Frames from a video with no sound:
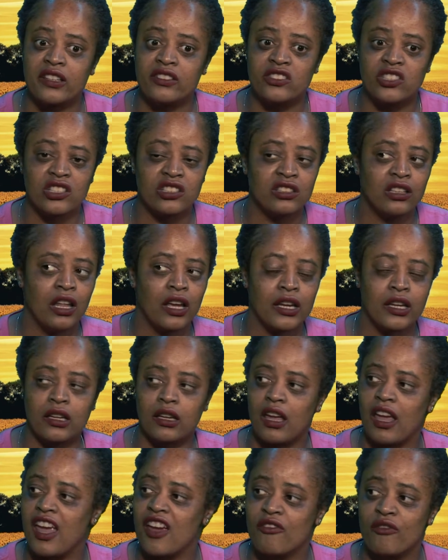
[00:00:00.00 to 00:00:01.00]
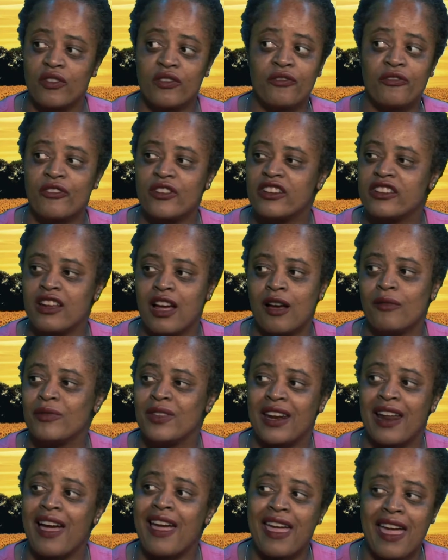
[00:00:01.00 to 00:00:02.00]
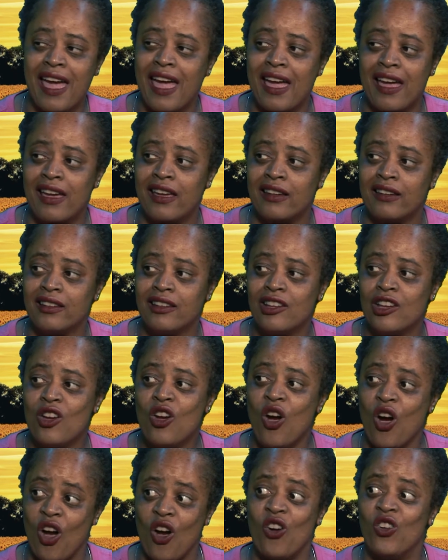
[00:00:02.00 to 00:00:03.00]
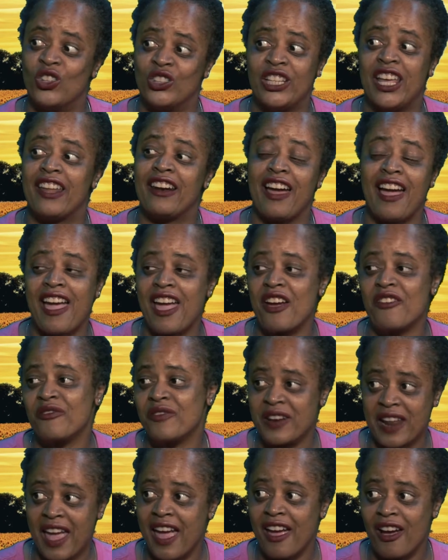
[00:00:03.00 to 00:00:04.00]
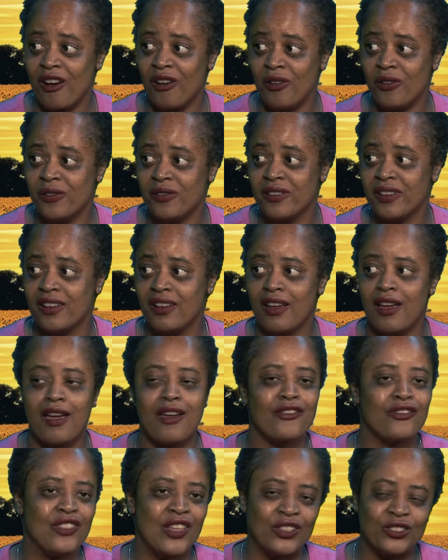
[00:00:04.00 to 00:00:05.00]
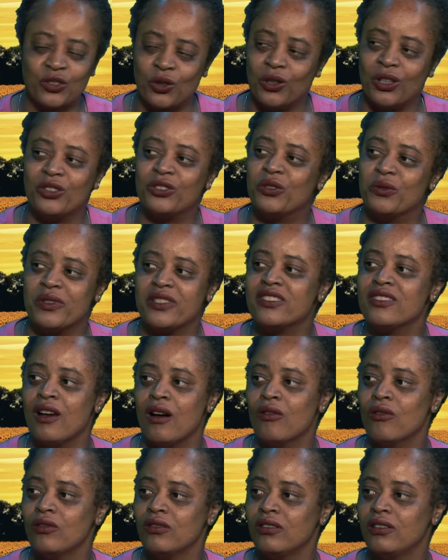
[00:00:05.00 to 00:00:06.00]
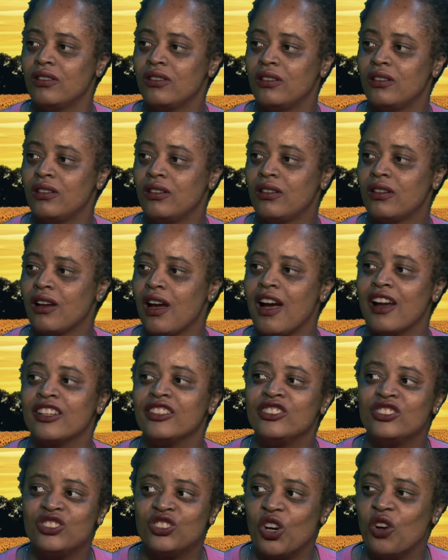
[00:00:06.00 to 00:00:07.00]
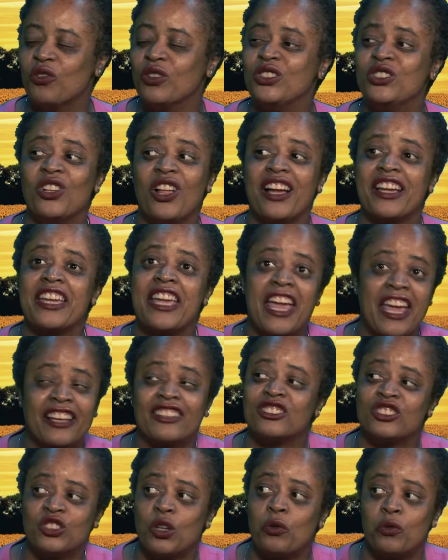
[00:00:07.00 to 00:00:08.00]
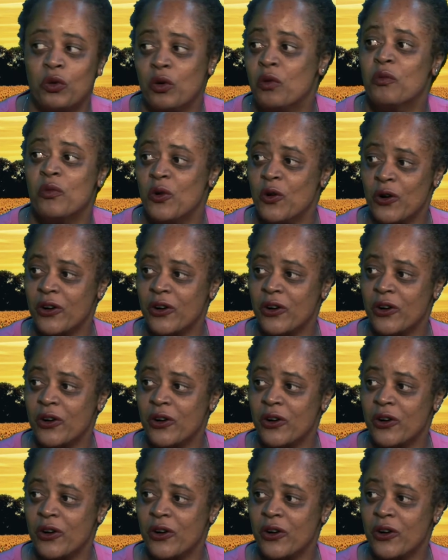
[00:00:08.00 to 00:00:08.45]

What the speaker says: just like every free time that I had or that I have now, that's all I do is sew. I sew until I can't sew no more.